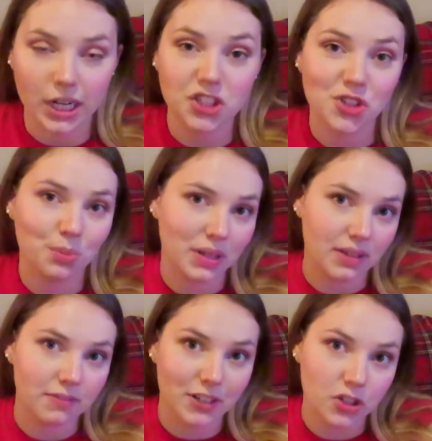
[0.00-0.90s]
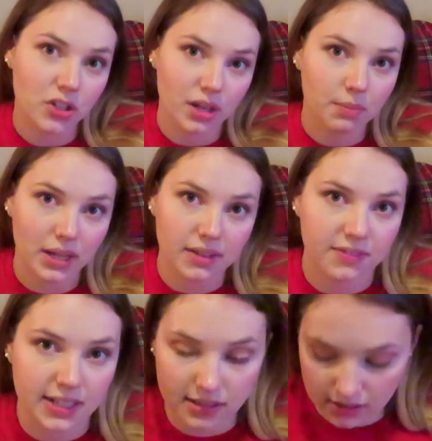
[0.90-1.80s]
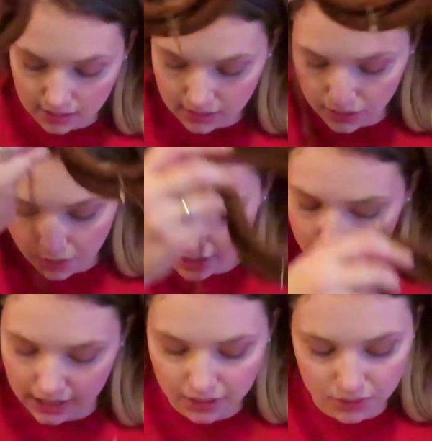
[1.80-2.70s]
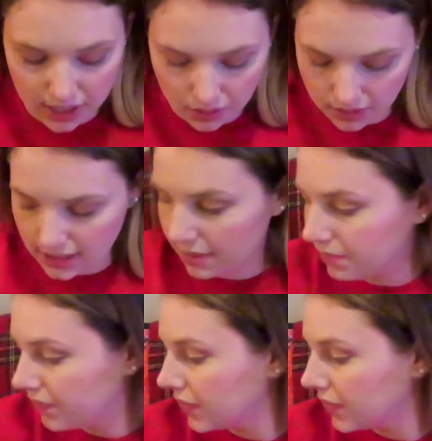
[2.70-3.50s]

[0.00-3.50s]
should be finishing up my gift knits, so I could get those out on time,